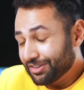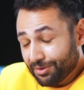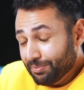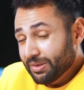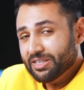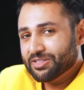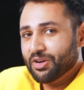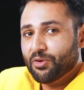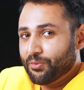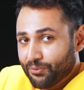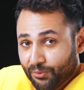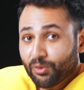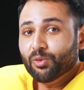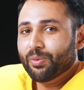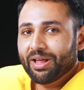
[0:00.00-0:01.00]
Companies know
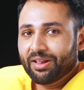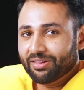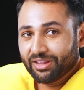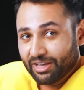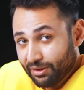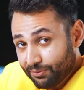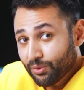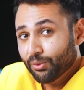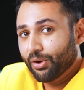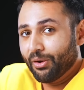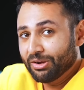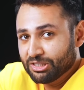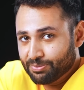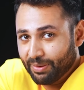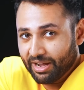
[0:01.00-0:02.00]
full well that if you're
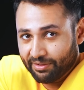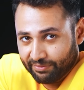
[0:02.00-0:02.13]
going to buy a